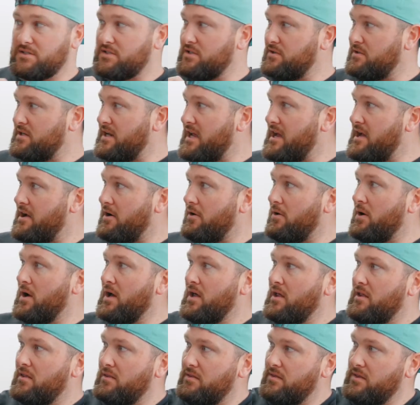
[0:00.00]
So now
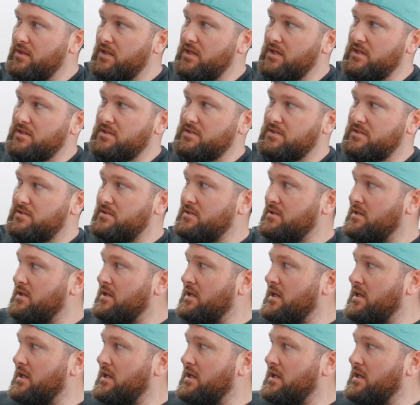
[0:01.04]
this